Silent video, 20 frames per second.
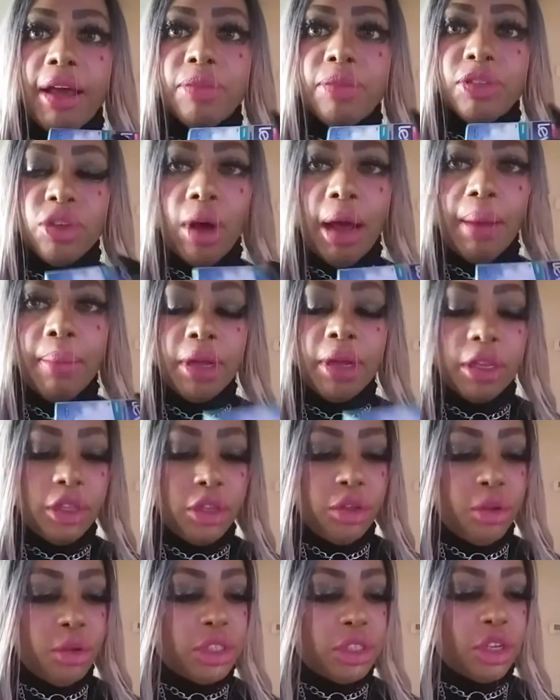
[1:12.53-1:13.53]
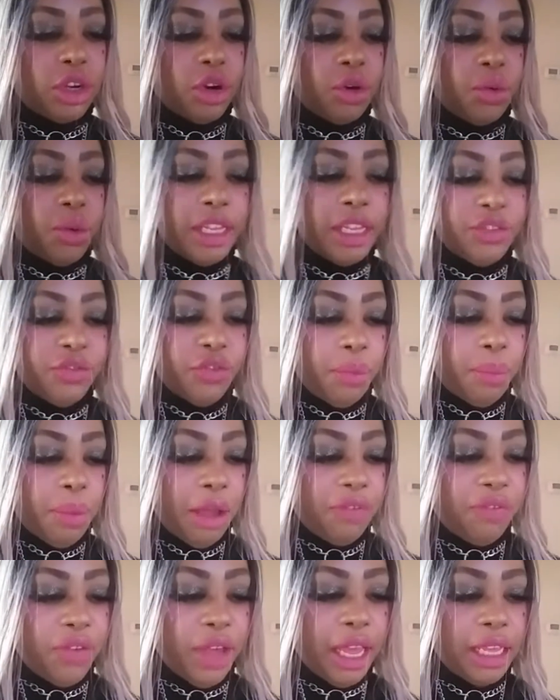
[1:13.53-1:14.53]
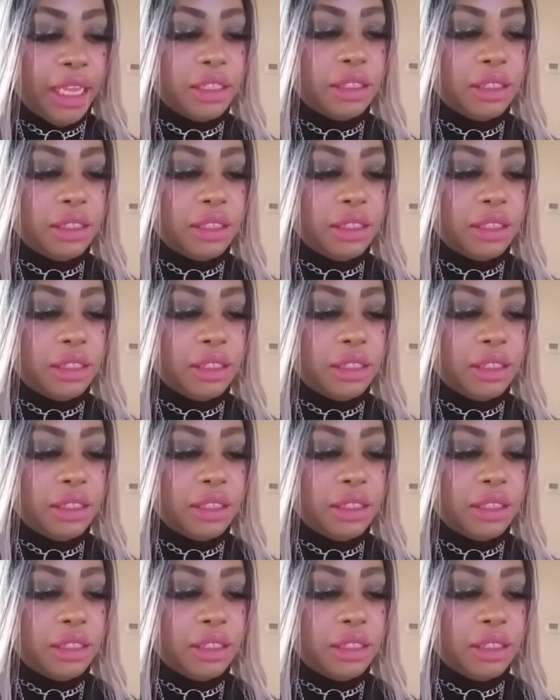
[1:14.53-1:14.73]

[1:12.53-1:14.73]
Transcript: so I'm going to use the Caress for my face.